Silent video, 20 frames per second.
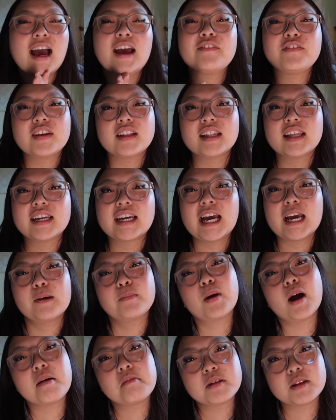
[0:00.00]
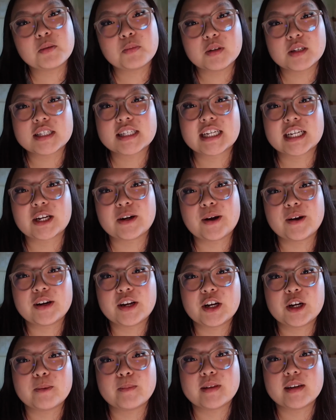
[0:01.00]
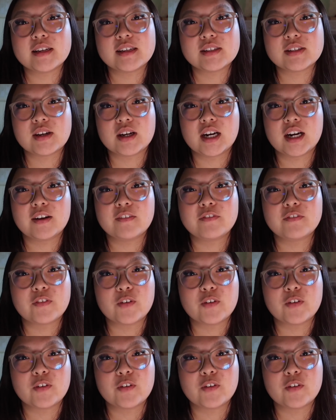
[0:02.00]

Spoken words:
feel like I probably will stick around here in Minnesota